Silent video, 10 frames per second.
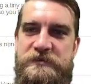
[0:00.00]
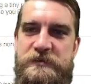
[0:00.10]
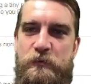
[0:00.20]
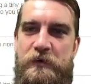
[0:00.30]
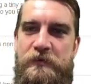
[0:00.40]
these
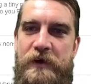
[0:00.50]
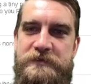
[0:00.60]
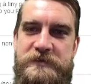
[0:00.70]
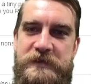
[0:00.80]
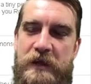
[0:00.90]

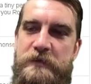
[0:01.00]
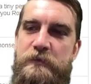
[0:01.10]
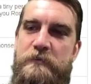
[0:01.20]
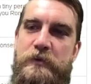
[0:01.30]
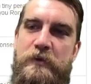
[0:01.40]

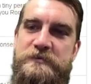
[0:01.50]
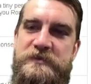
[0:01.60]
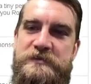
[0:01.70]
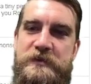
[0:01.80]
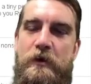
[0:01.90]
1,091 posts,
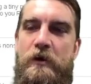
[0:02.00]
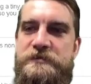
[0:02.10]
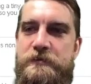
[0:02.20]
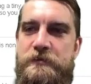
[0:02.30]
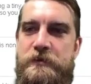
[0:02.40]
it's going to
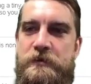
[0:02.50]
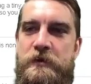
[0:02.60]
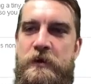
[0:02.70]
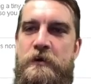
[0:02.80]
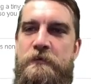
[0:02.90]
also look
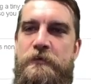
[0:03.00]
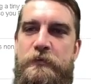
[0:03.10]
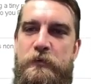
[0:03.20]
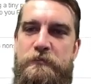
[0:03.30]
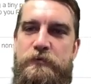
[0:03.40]
for the
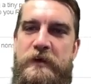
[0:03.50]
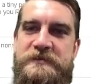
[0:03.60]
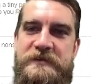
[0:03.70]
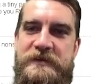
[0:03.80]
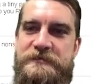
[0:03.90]
word
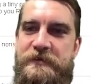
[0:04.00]
president.